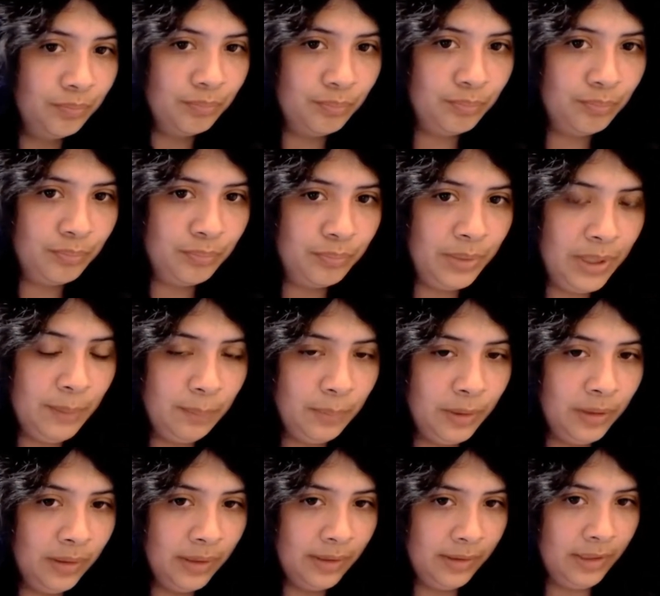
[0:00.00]

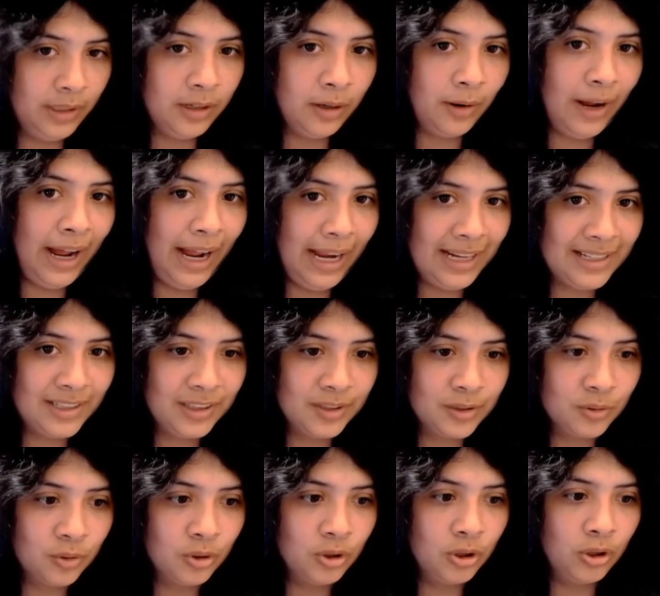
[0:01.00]
people at, high
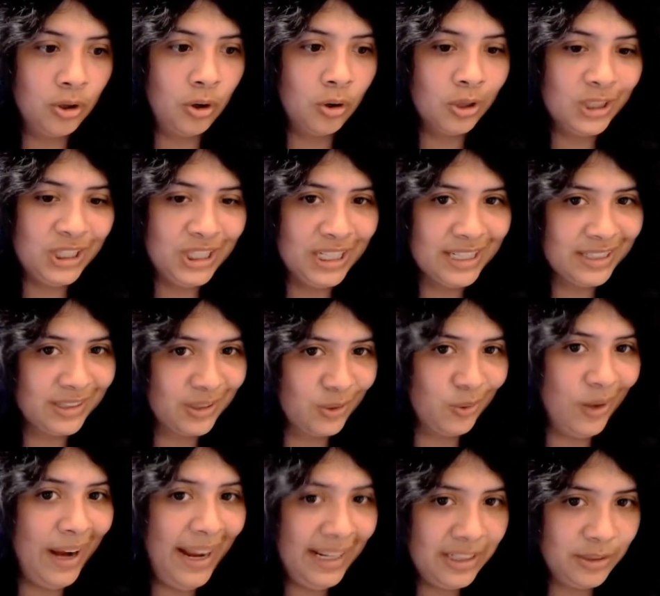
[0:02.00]
school or just
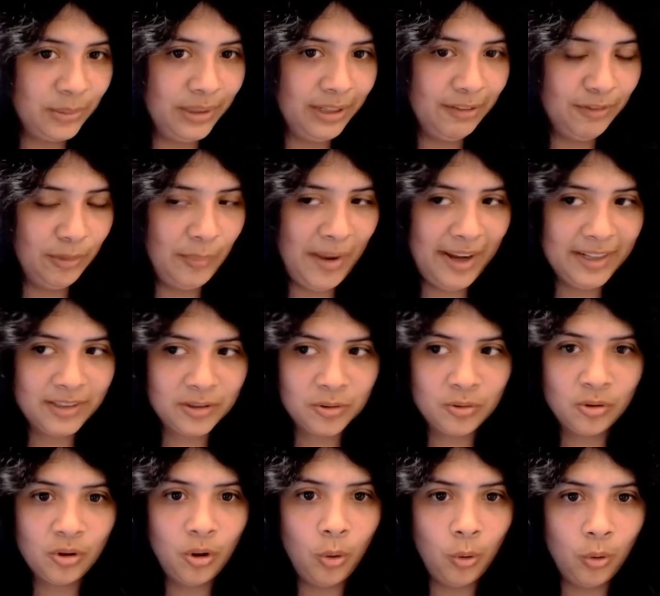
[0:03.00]
graduated from high
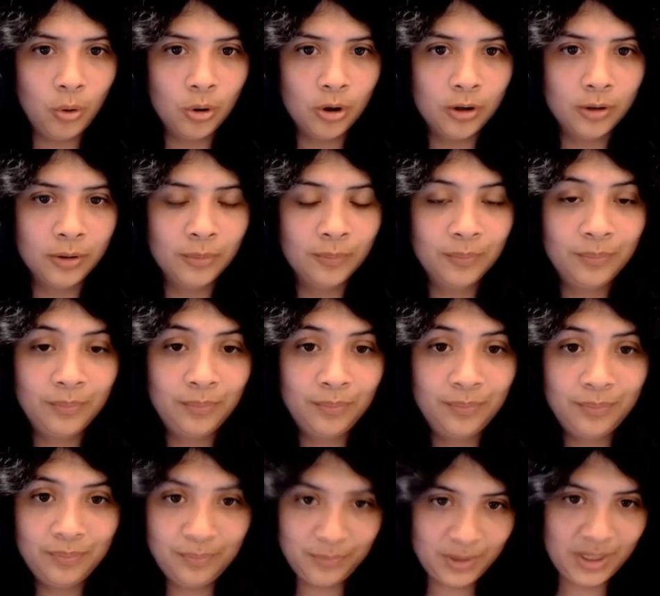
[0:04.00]
school or
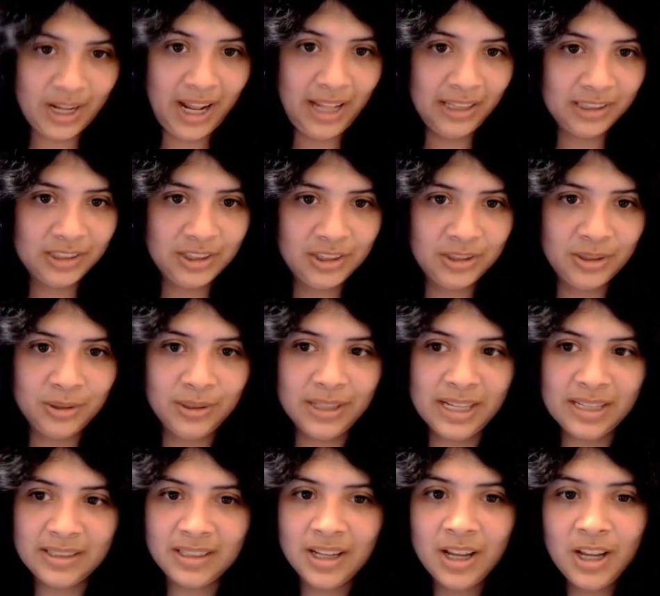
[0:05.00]
college
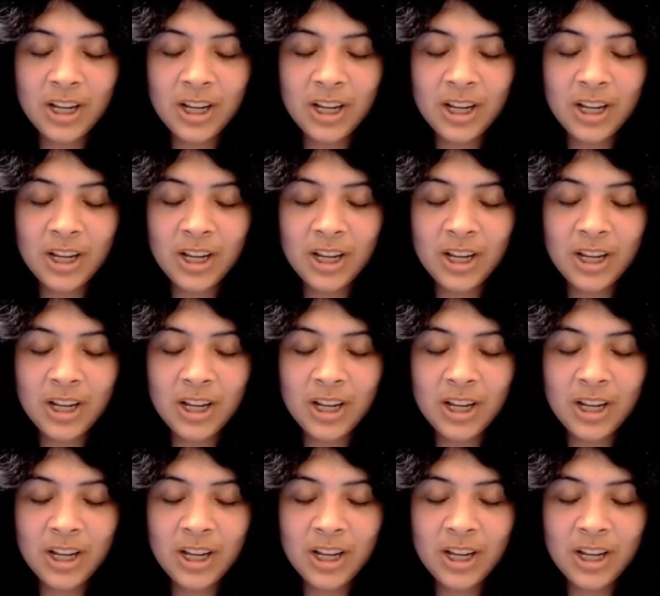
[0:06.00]
students.